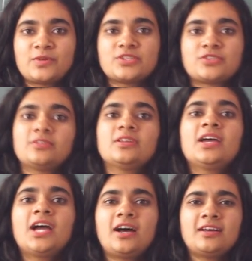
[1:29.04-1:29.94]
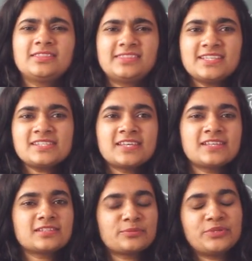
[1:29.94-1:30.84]
question. This
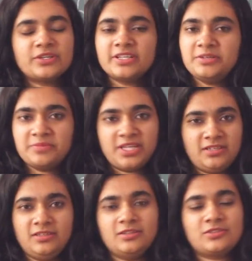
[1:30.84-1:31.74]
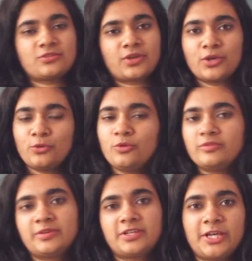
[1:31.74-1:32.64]
has appeared in many years, okay,
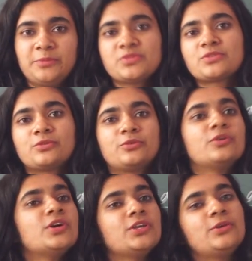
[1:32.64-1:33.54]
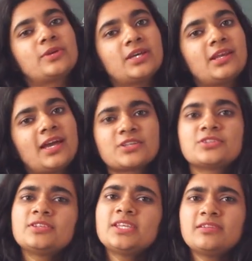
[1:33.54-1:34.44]
over time, so you can
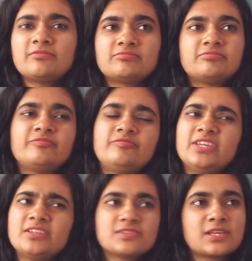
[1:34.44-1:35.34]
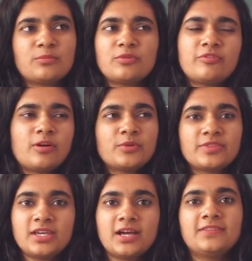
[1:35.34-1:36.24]
actually in some form
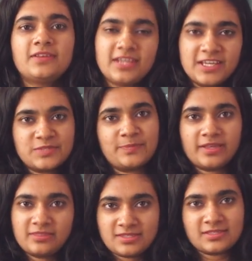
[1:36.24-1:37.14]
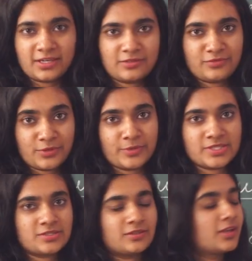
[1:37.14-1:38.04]
or the other expect this kind of a
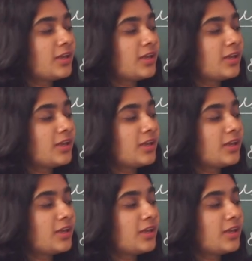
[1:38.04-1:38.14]
question.